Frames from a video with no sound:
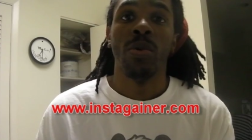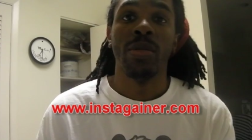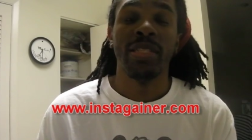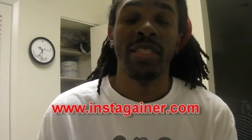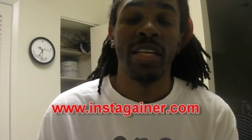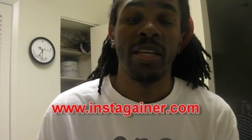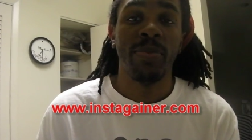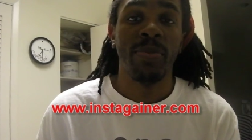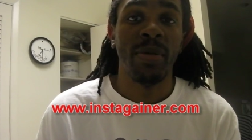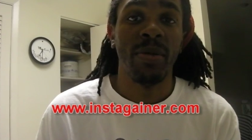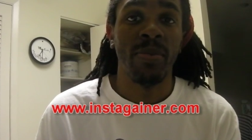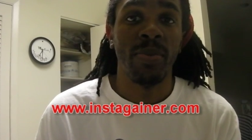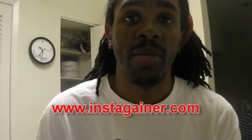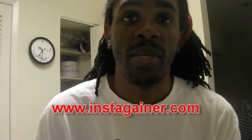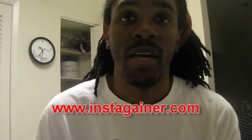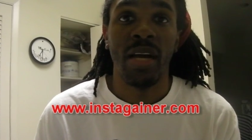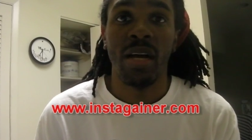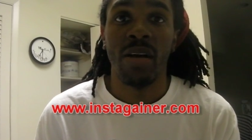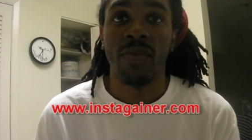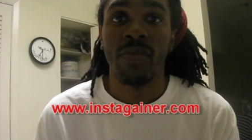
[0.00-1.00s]
What's up, people?
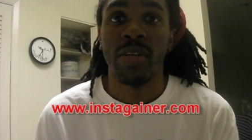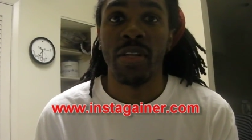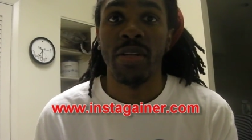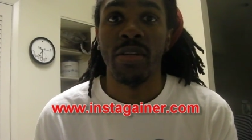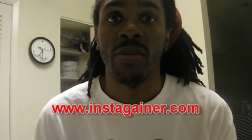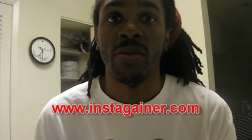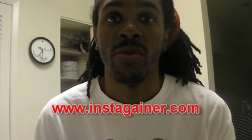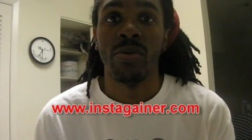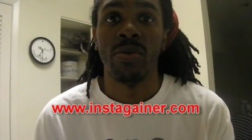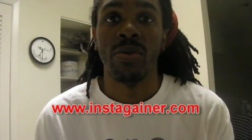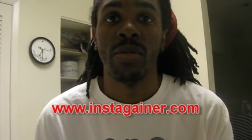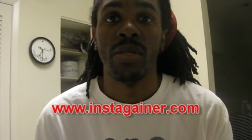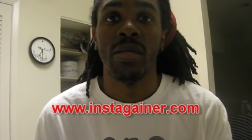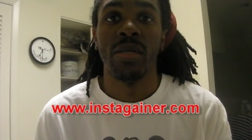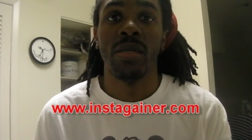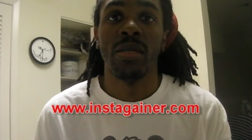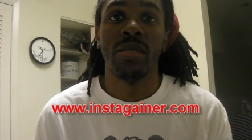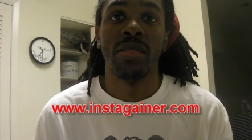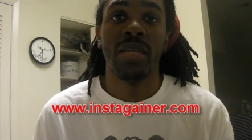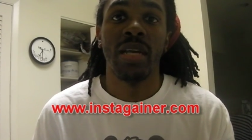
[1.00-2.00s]
Y'all already know who it
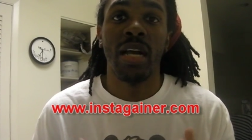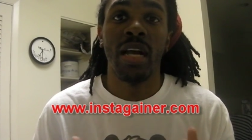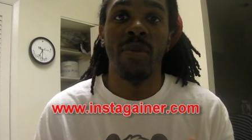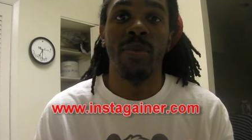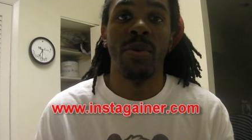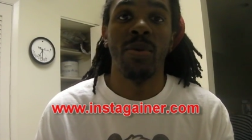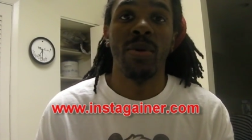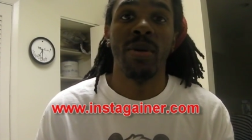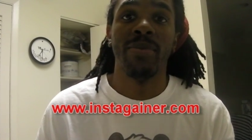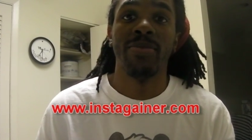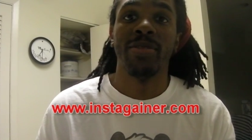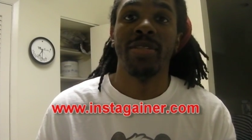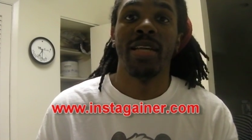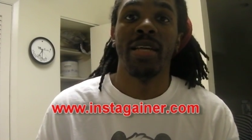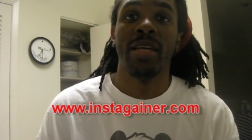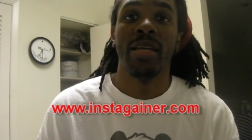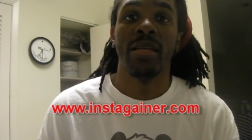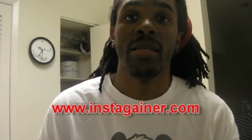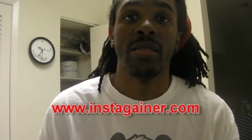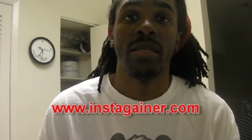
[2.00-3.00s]
is. Check out my
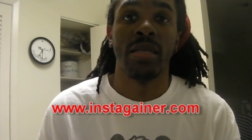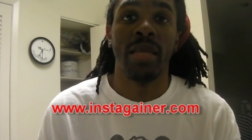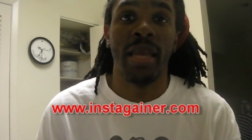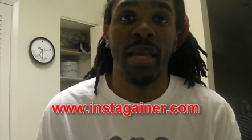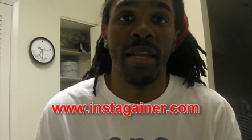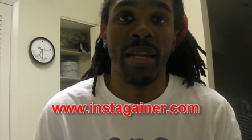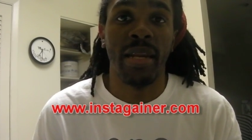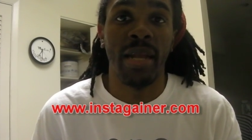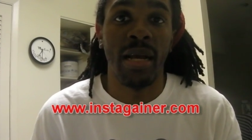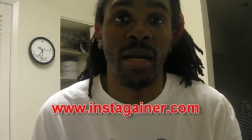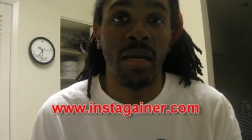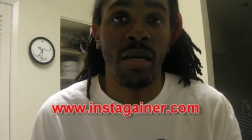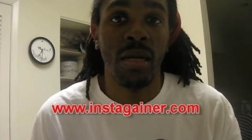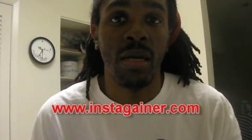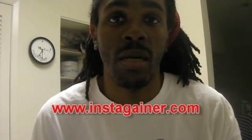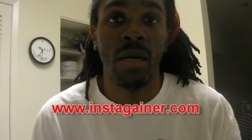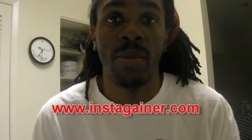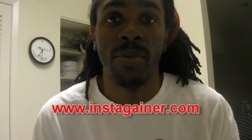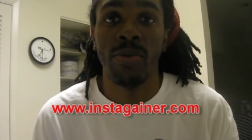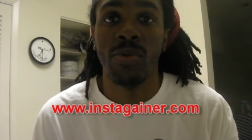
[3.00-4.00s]
website,
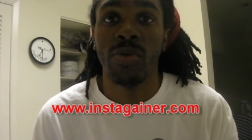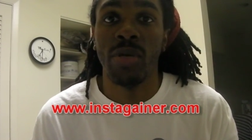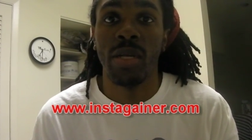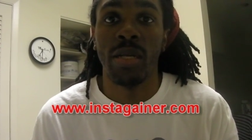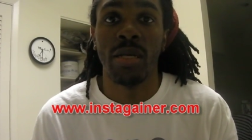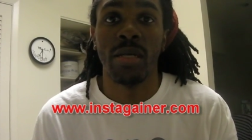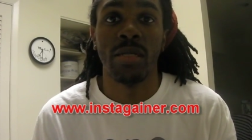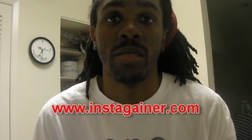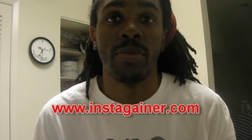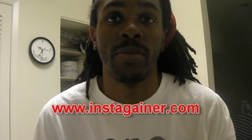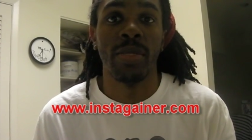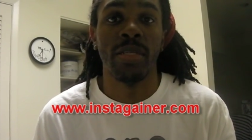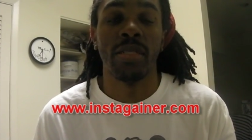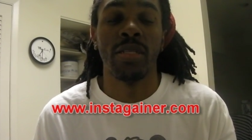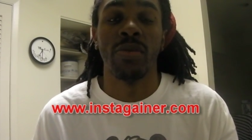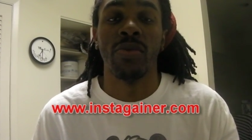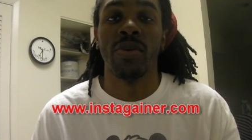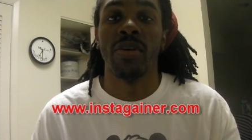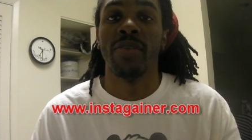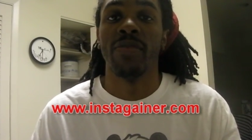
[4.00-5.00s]
instagainer.com. You're trying to get some
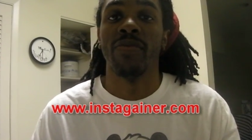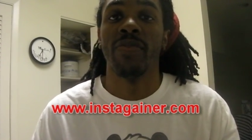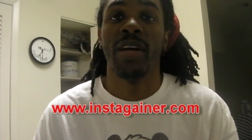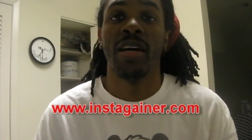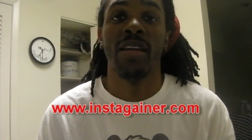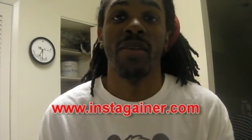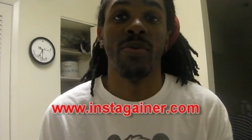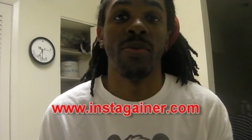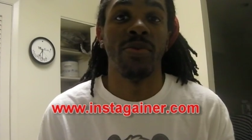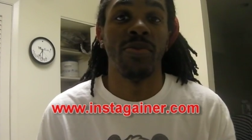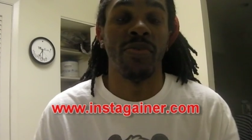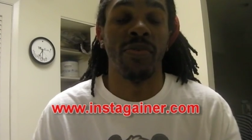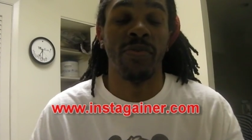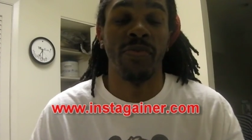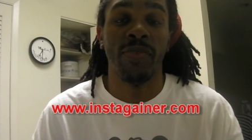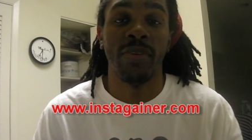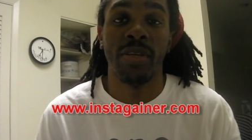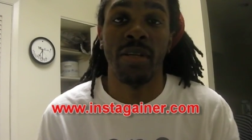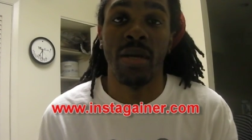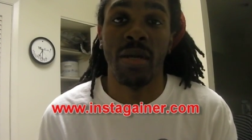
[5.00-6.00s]
Instagram followers for
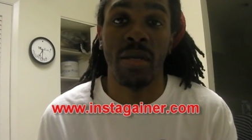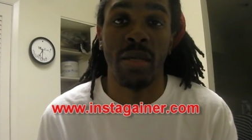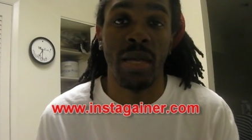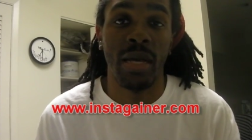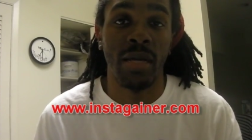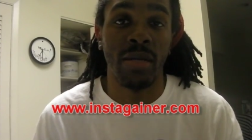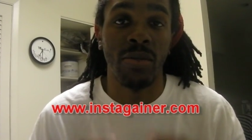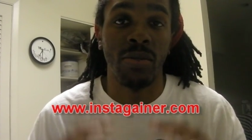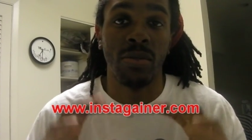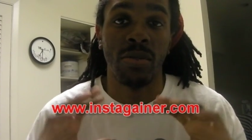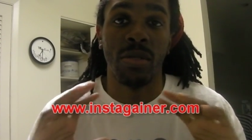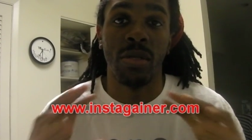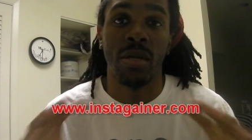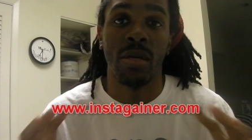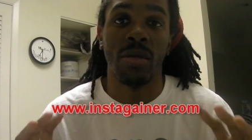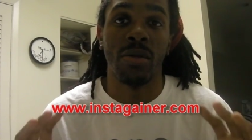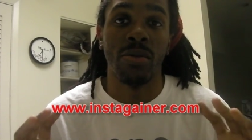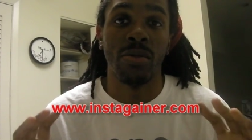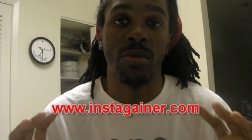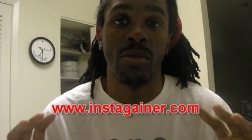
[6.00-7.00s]
free. All you got to do is
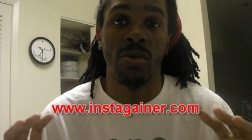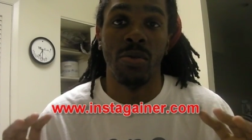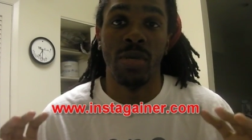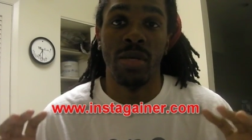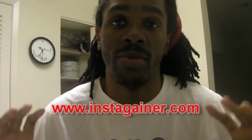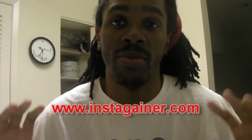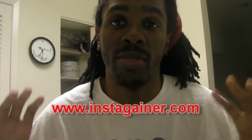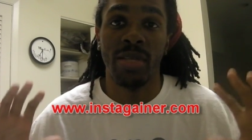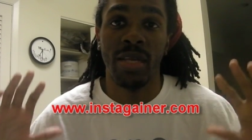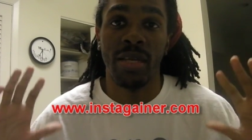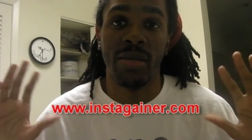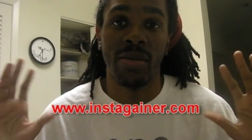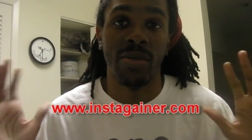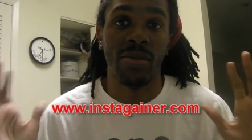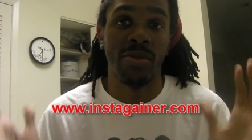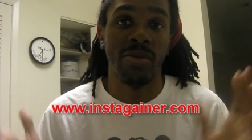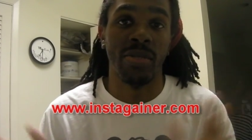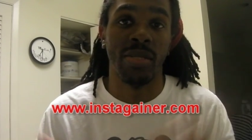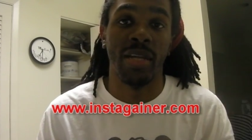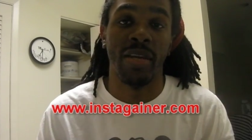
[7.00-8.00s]
log on to the website. You
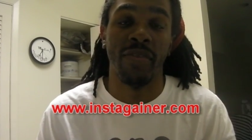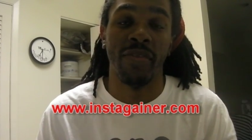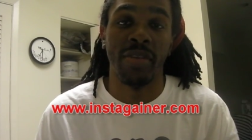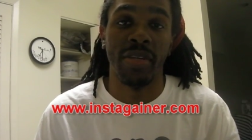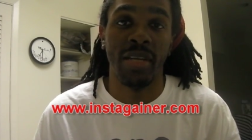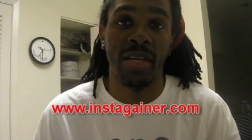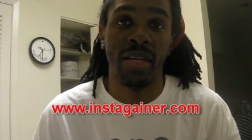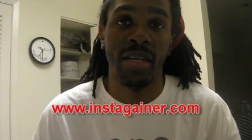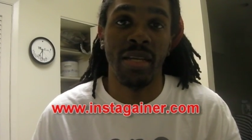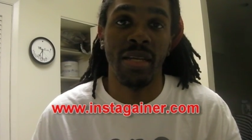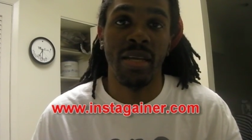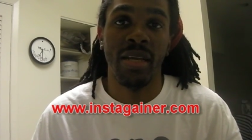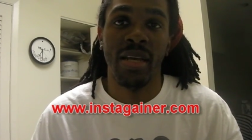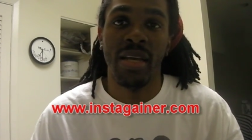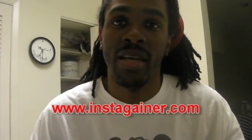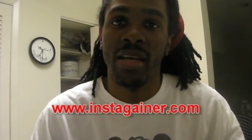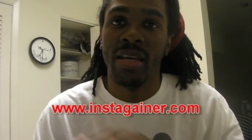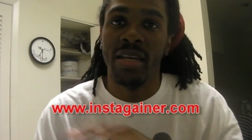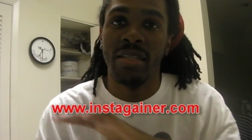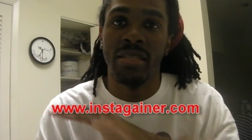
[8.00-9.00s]
can use it every day.
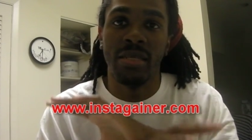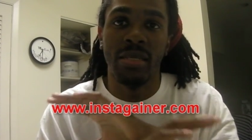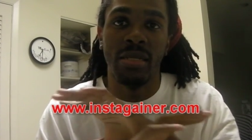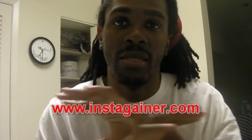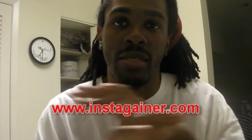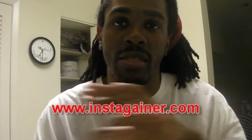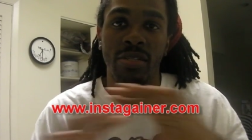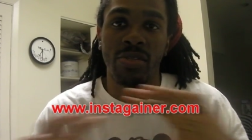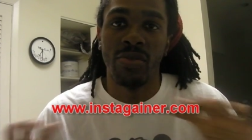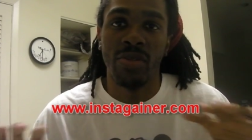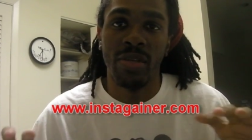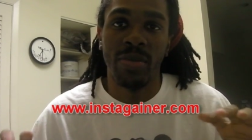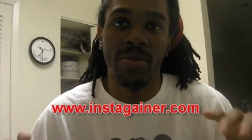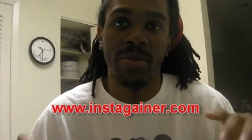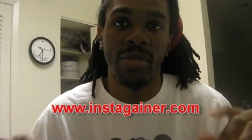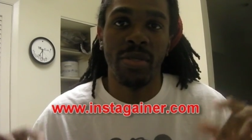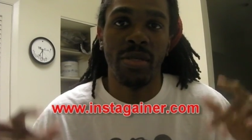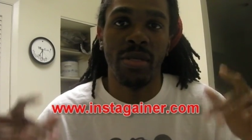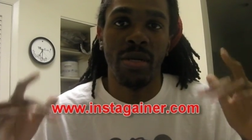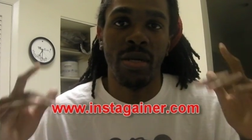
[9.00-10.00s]
It's in the
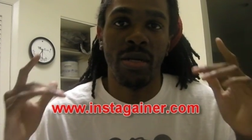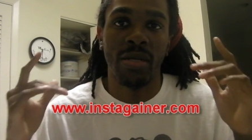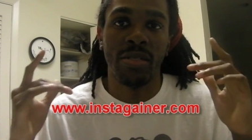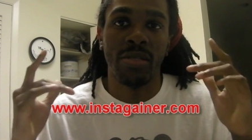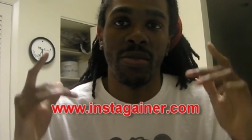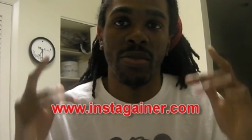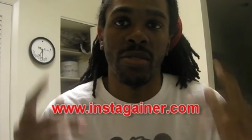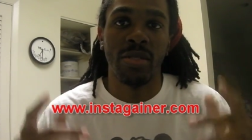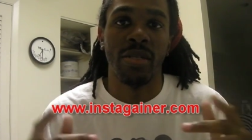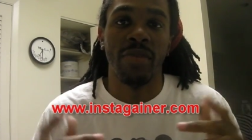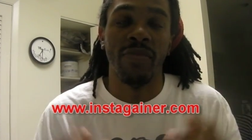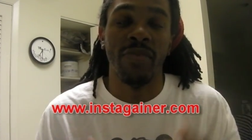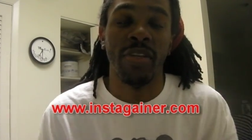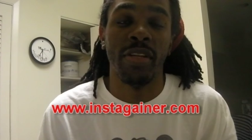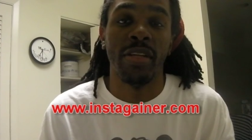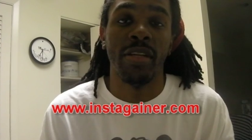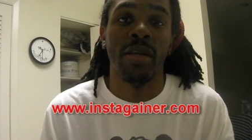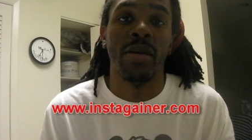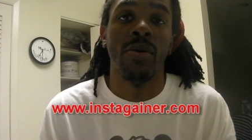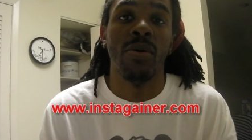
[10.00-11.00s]
description. Also, it's in the
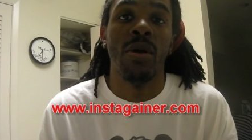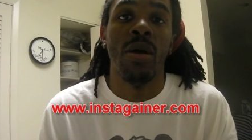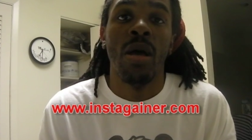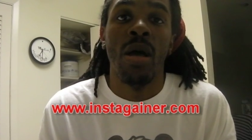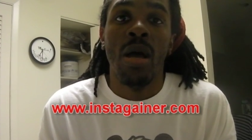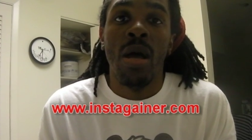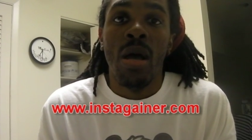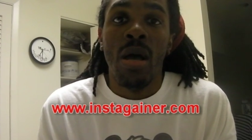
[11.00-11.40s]
video.